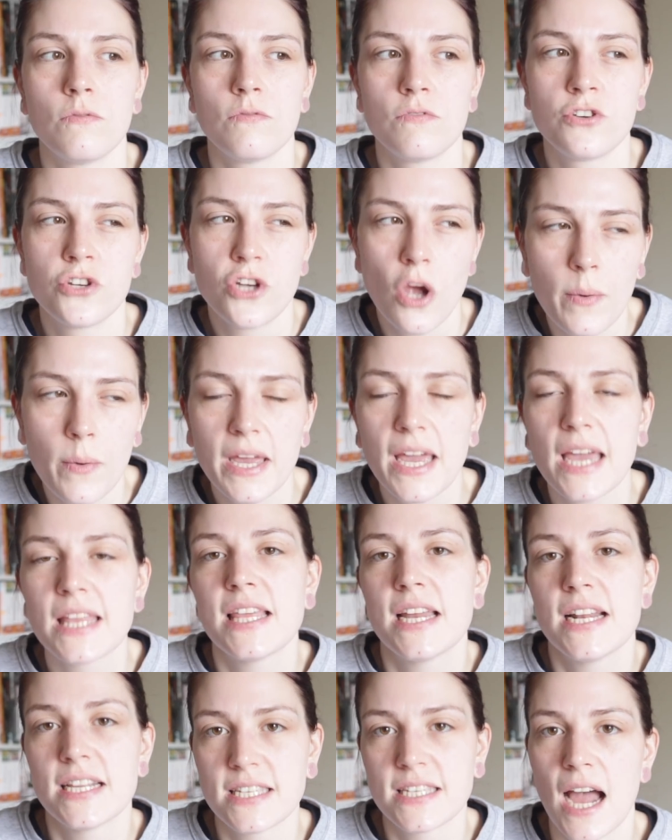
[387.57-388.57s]
showing it
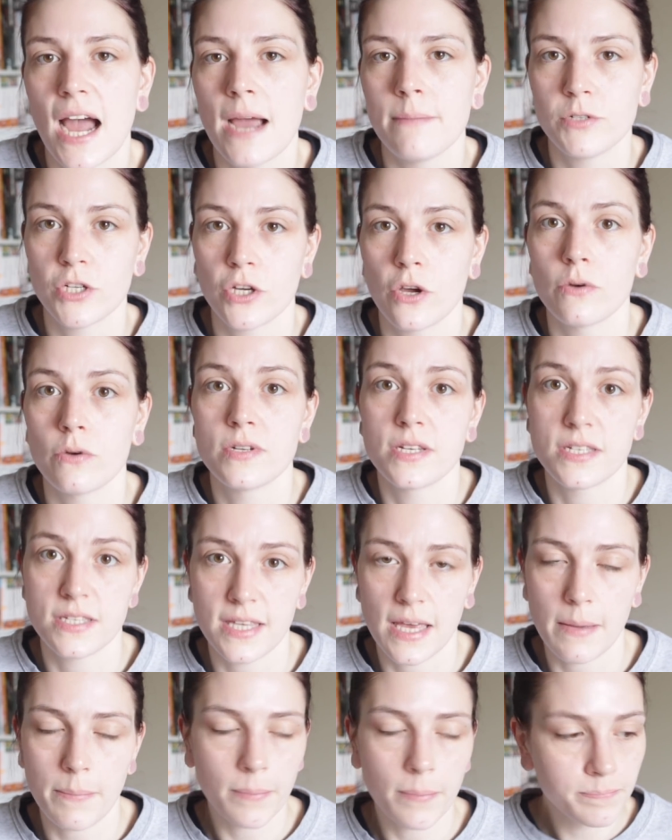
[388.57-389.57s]
that it's time to go to
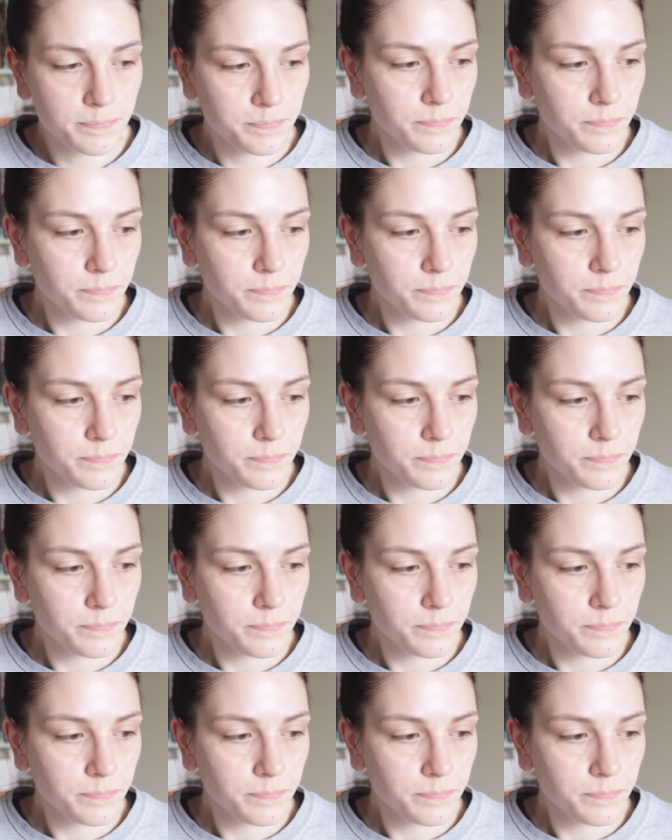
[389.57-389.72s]
sleep